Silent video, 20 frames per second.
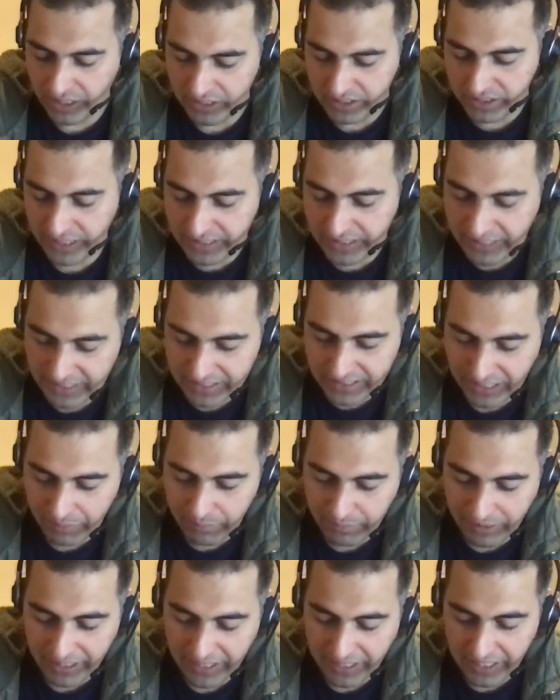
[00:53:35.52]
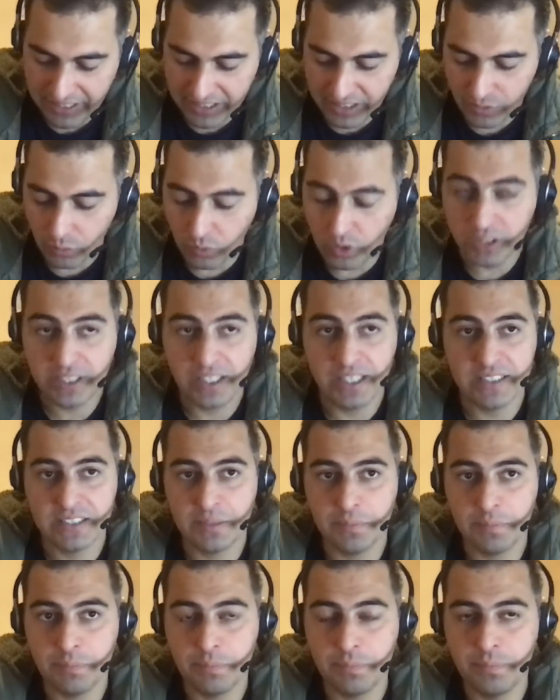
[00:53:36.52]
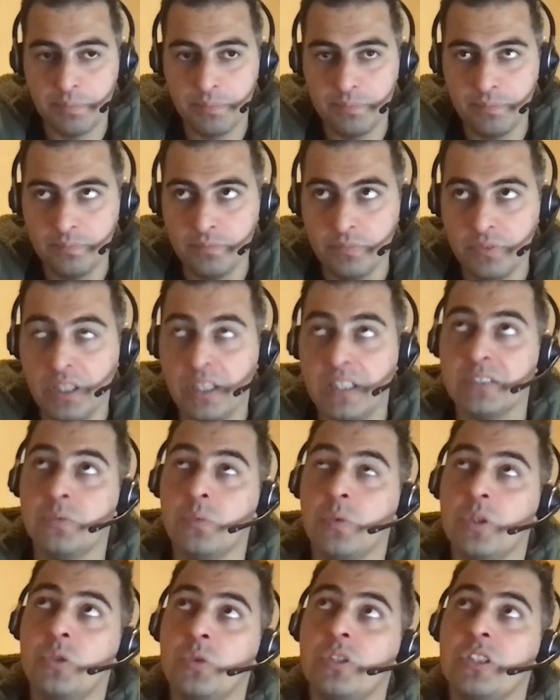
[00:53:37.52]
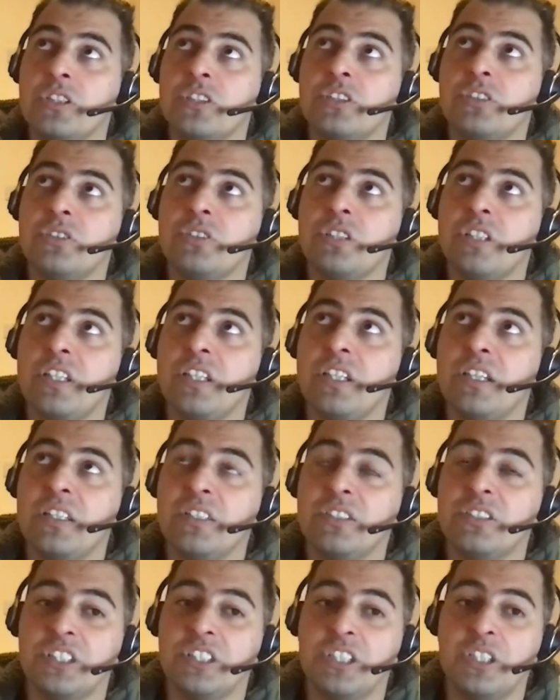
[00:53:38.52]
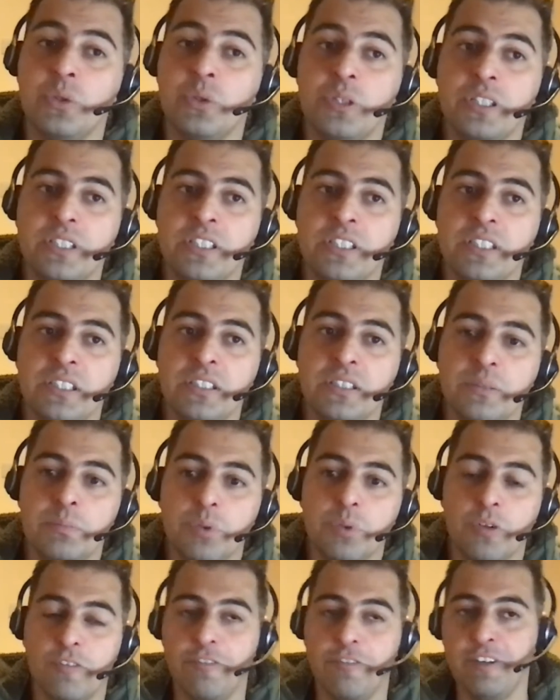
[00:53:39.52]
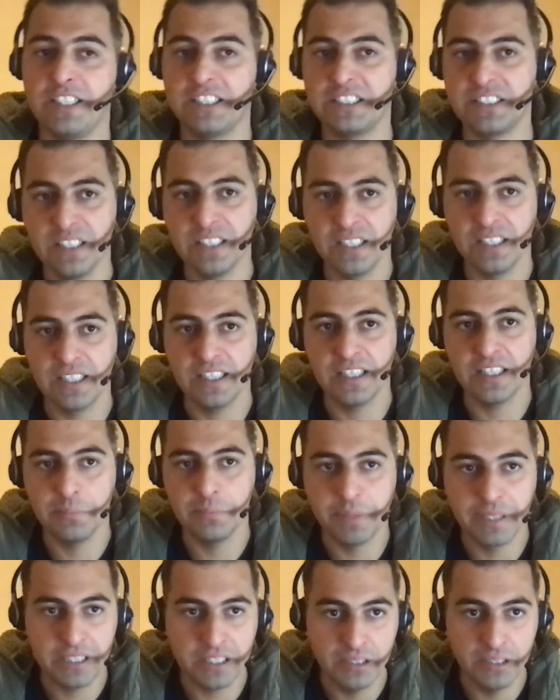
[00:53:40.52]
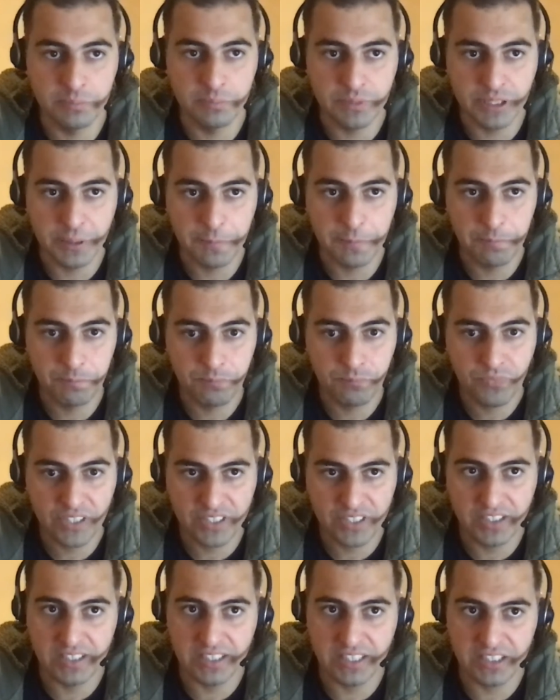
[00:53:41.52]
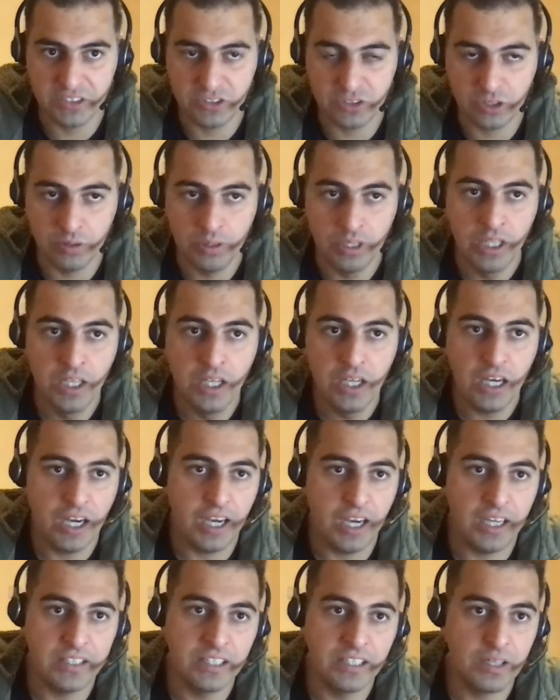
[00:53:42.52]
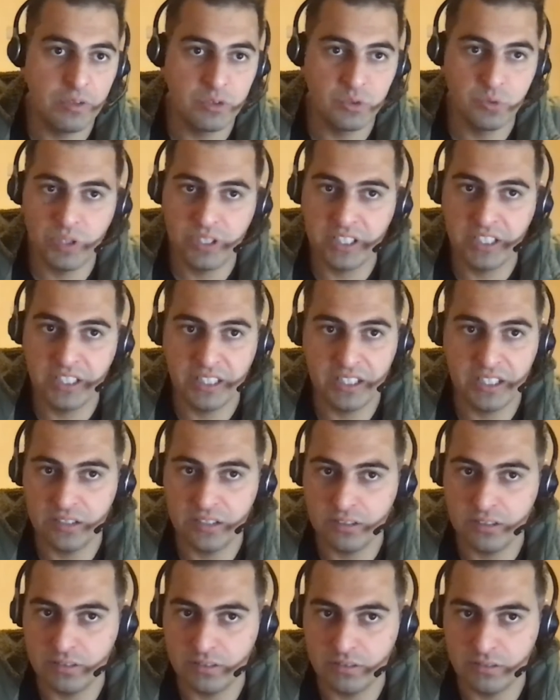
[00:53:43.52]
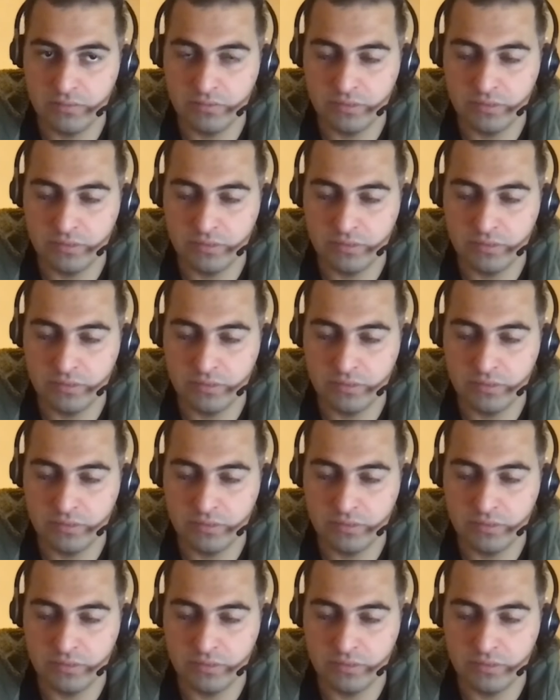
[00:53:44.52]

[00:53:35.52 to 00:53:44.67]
till that time, I hadn't worked as what you could say a security professional in a big company till that job. Either I was working in